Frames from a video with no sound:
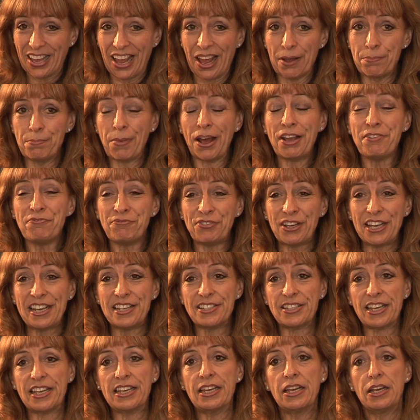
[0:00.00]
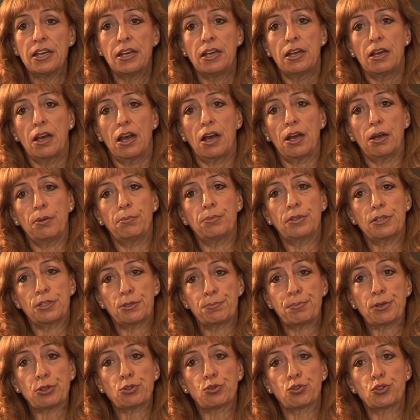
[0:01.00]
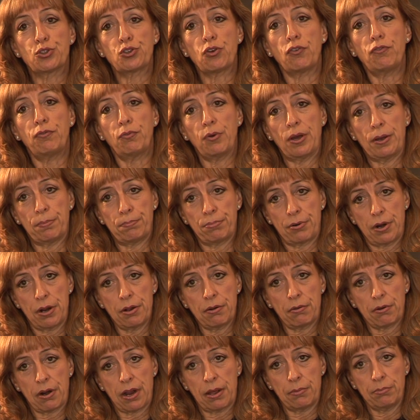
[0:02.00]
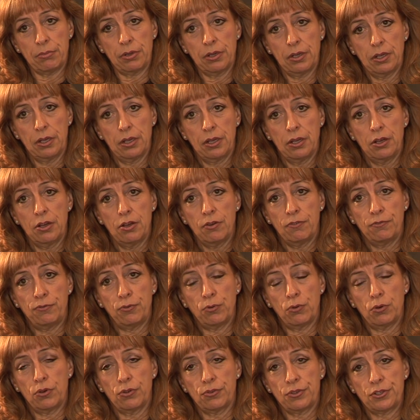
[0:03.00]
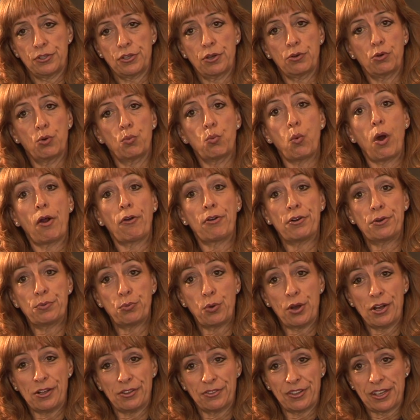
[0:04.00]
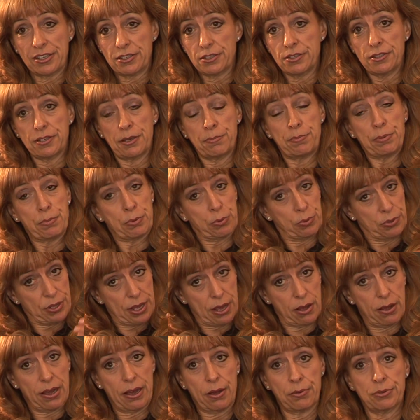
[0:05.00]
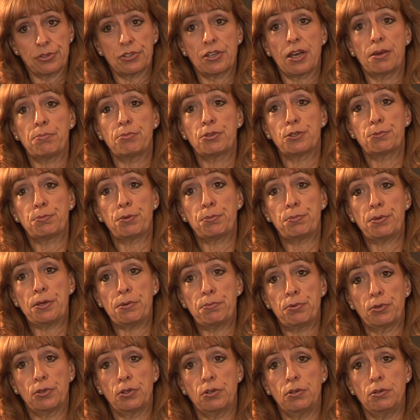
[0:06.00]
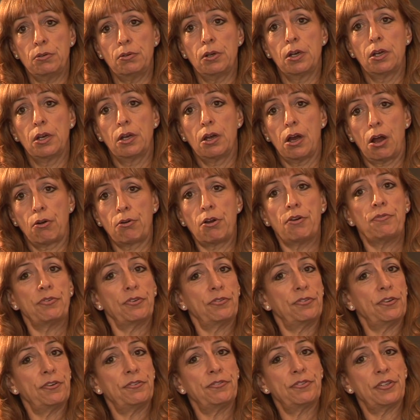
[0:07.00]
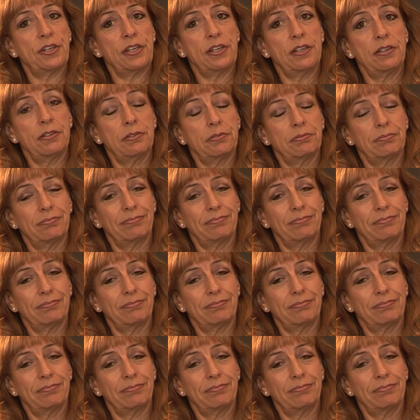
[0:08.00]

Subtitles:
And MindFit is a special software program for the so-called worried well. That's to say people without Alzheimer's, but people who are over 50.